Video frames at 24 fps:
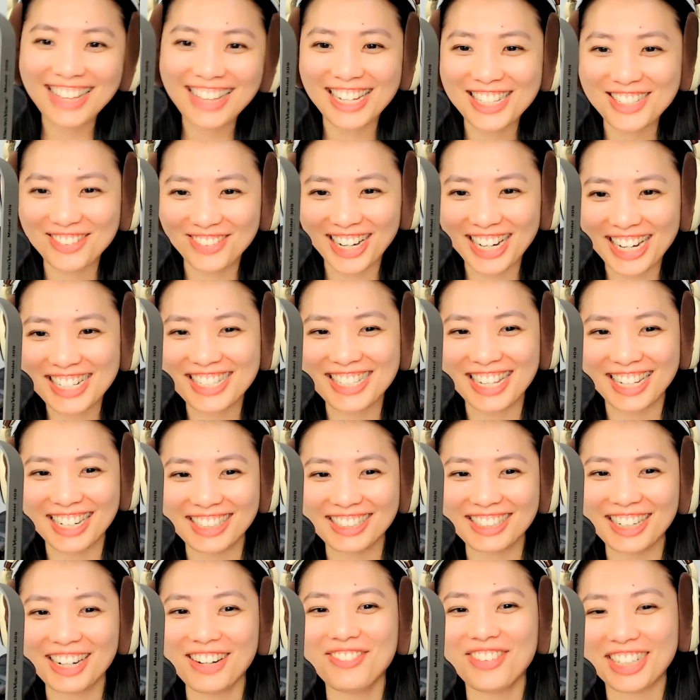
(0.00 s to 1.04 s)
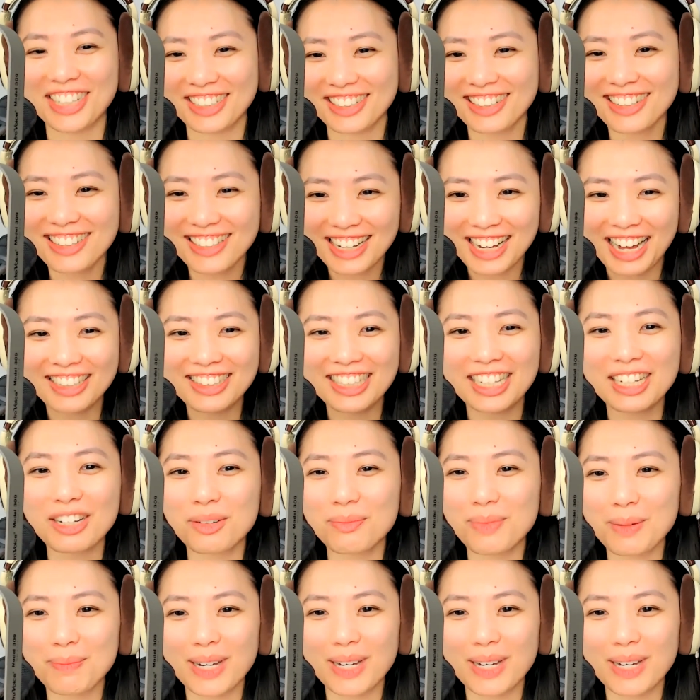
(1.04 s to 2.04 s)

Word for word: That's why I set it up, and I think it would be